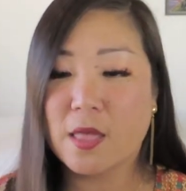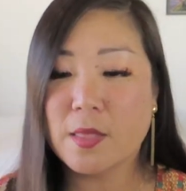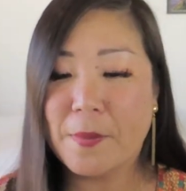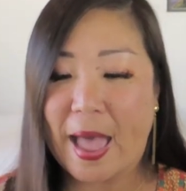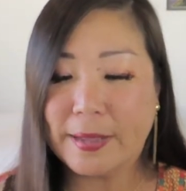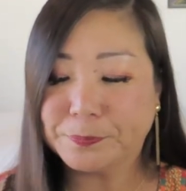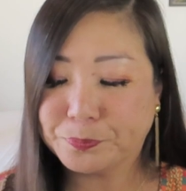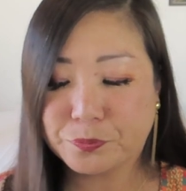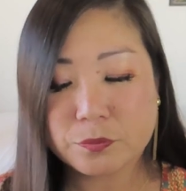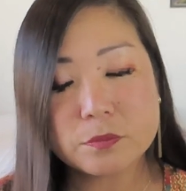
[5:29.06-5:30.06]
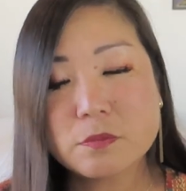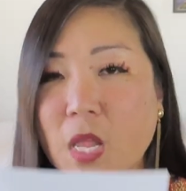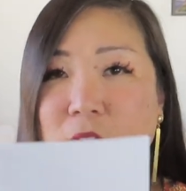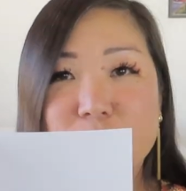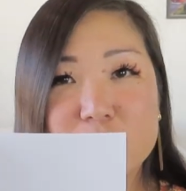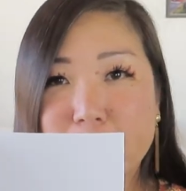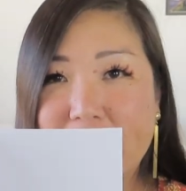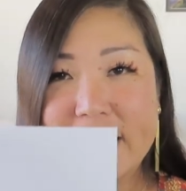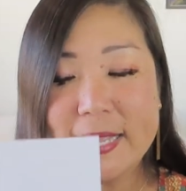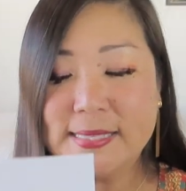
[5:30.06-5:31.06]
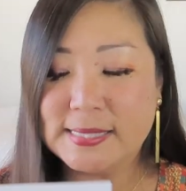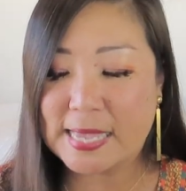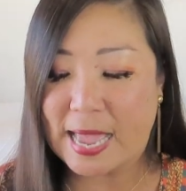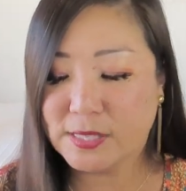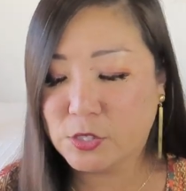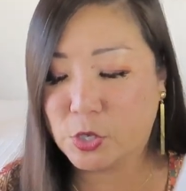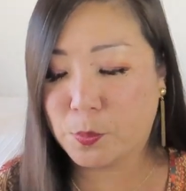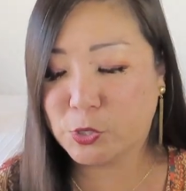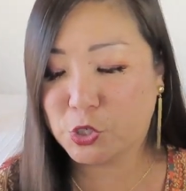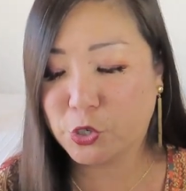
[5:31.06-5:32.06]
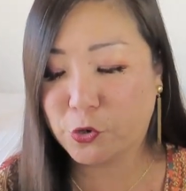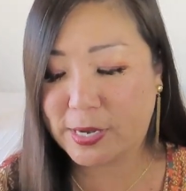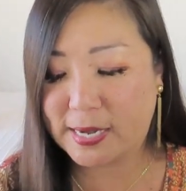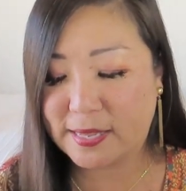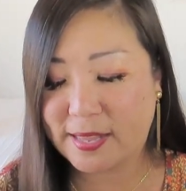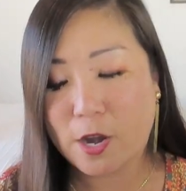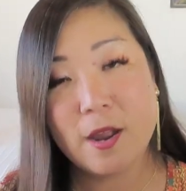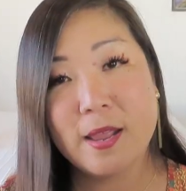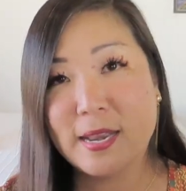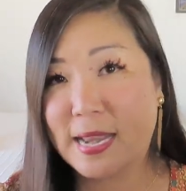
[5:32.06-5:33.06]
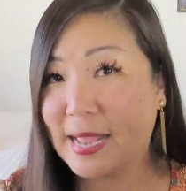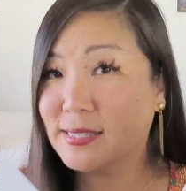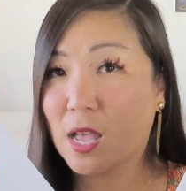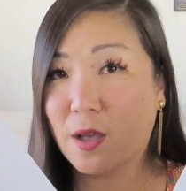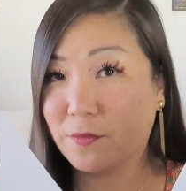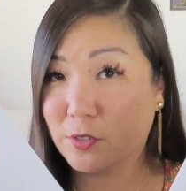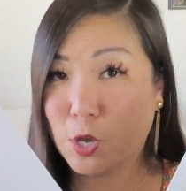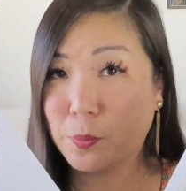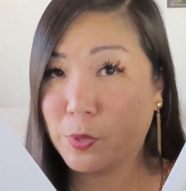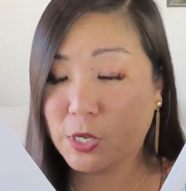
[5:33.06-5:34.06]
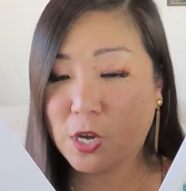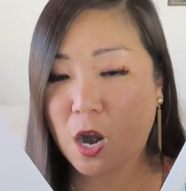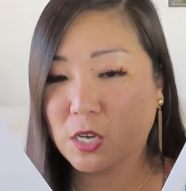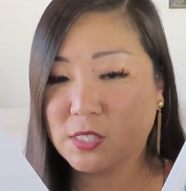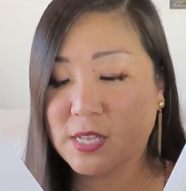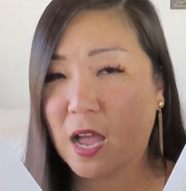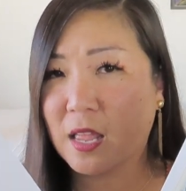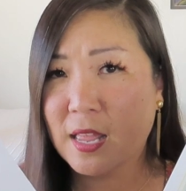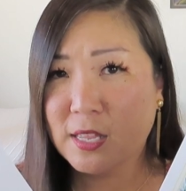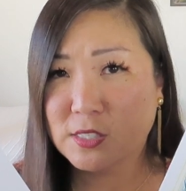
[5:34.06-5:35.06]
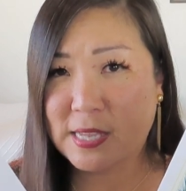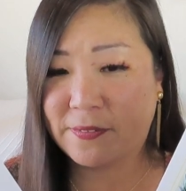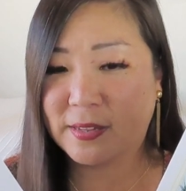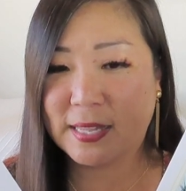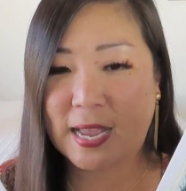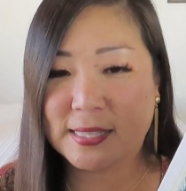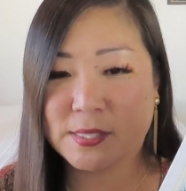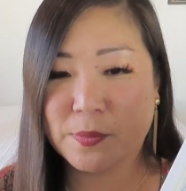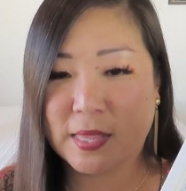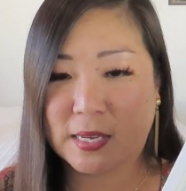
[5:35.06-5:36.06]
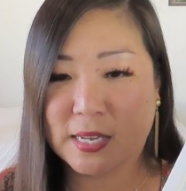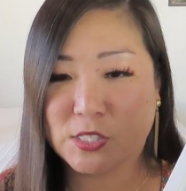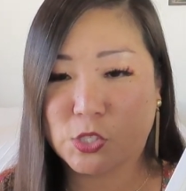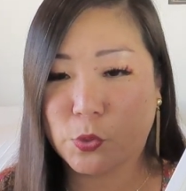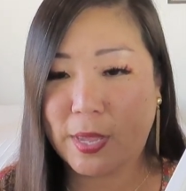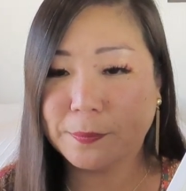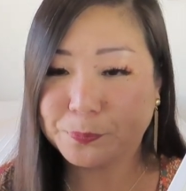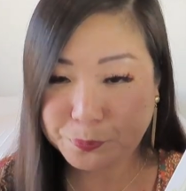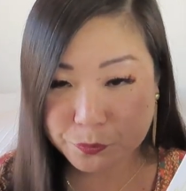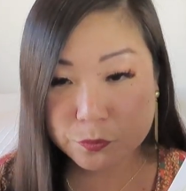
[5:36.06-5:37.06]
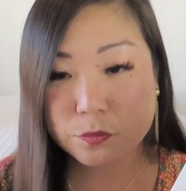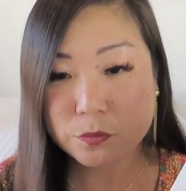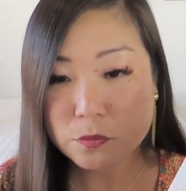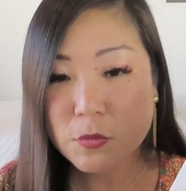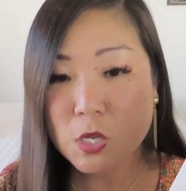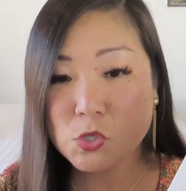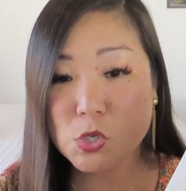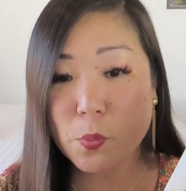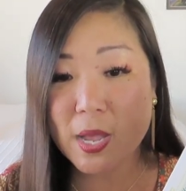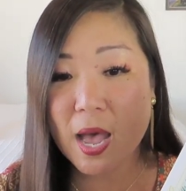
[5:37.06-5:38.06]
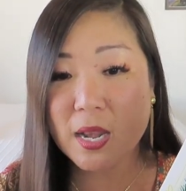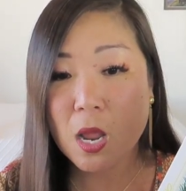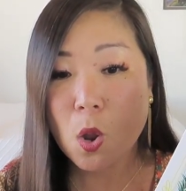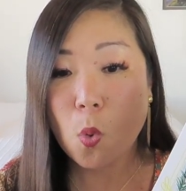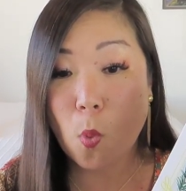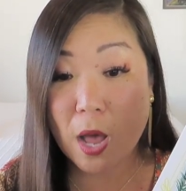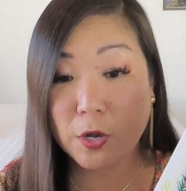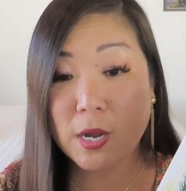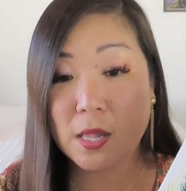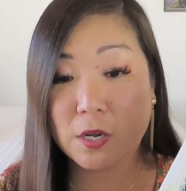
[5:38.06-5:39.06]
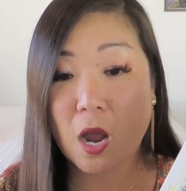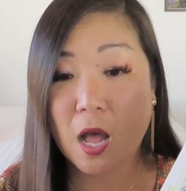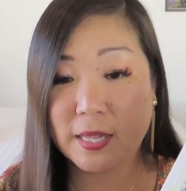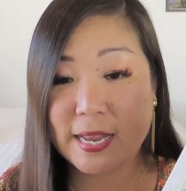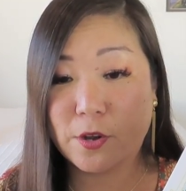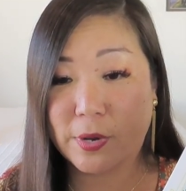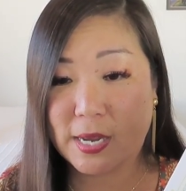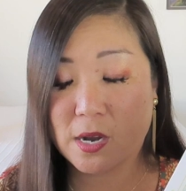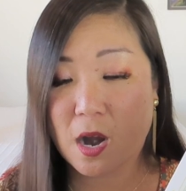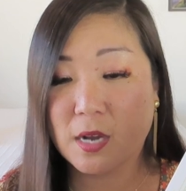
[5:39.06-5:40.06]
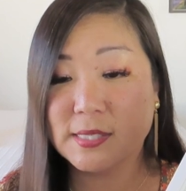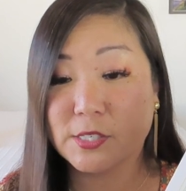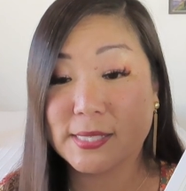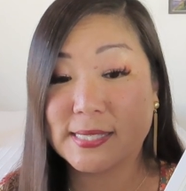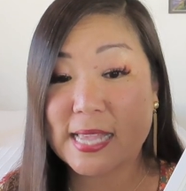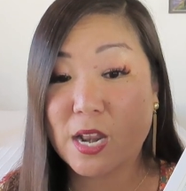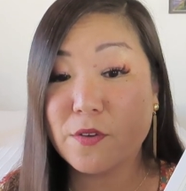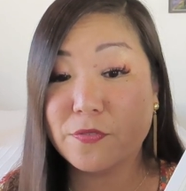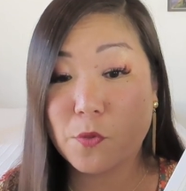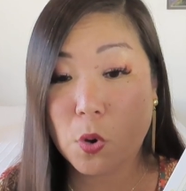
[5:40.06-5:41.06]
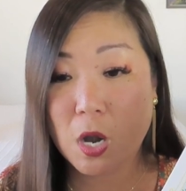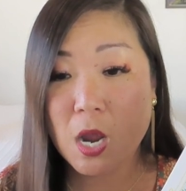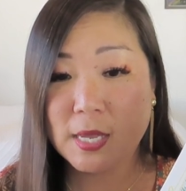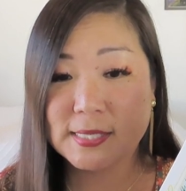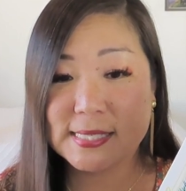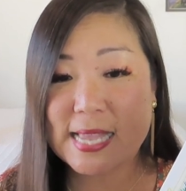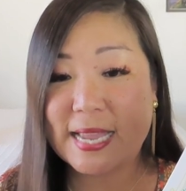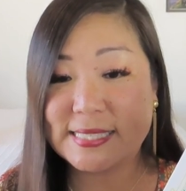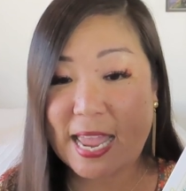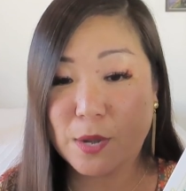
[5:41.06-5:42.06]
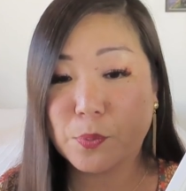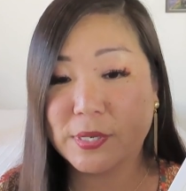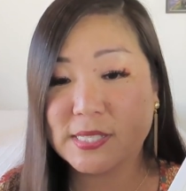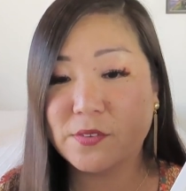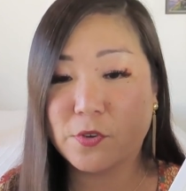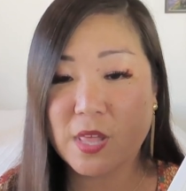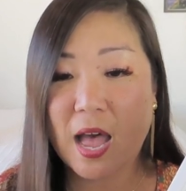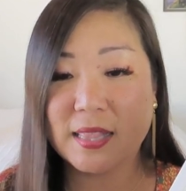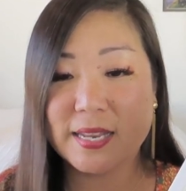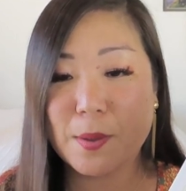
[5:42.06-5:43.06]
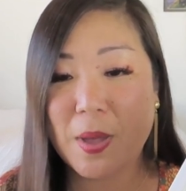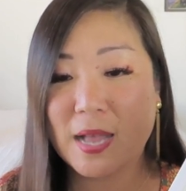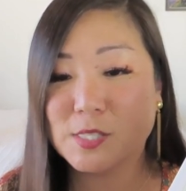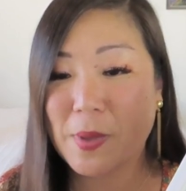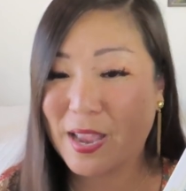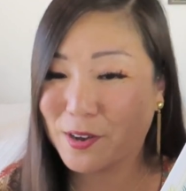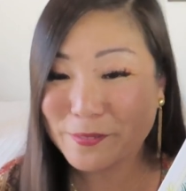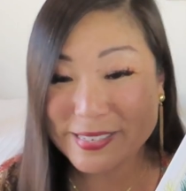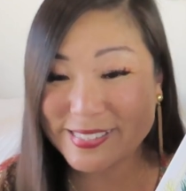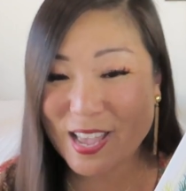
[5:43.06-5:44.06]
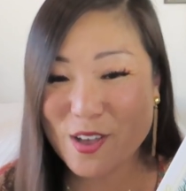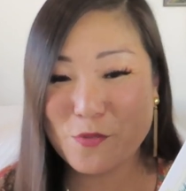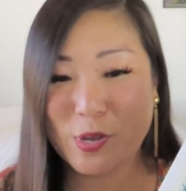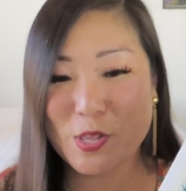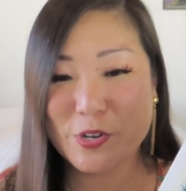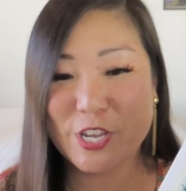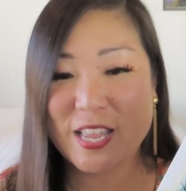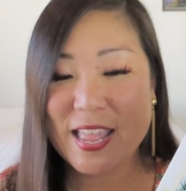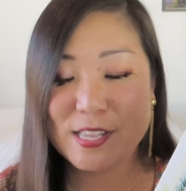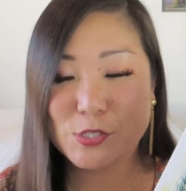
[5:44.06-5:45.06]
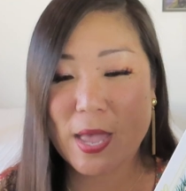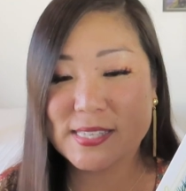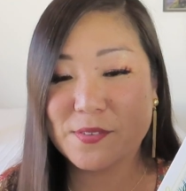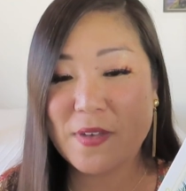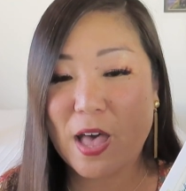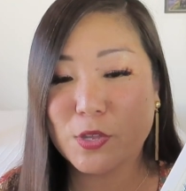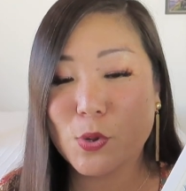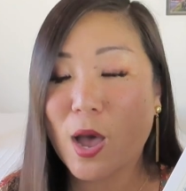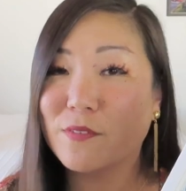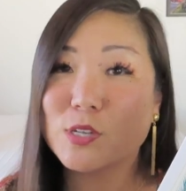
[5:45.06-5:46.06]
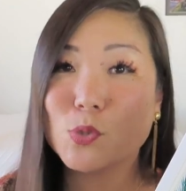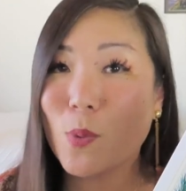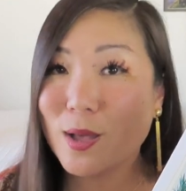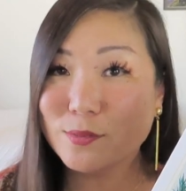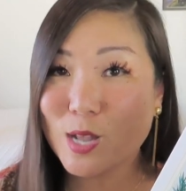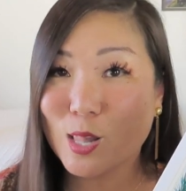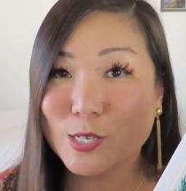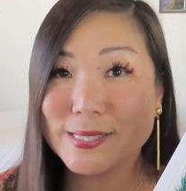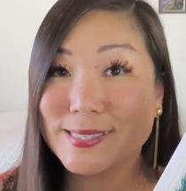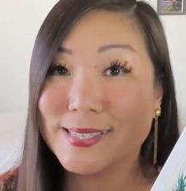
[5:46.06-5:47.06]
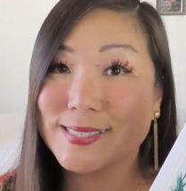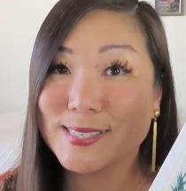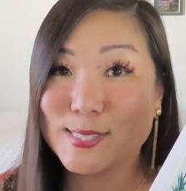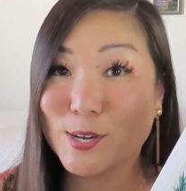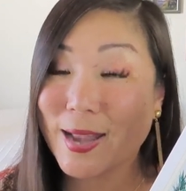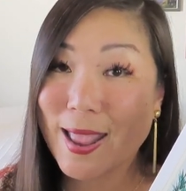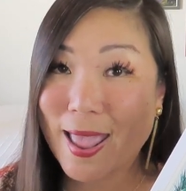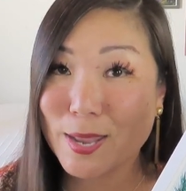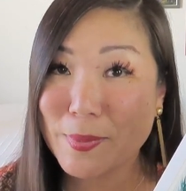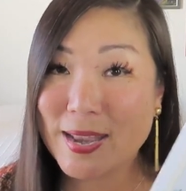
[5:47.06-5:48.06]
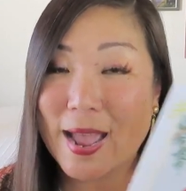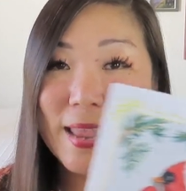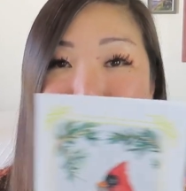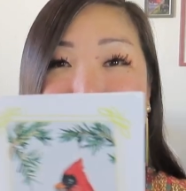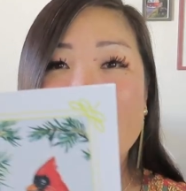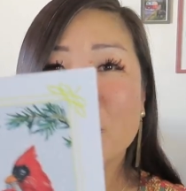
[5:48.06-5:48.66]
on the back just blank inside so you can put your greeting in there. Nice envelope, good cardstock, definitely got some thickness to it. So we got watercolor holiday greeting cards. There's a set of four designed and printed for the holiday box by Carissa of Willow Nook. So it has a value of $12. This is considered a handmade item. You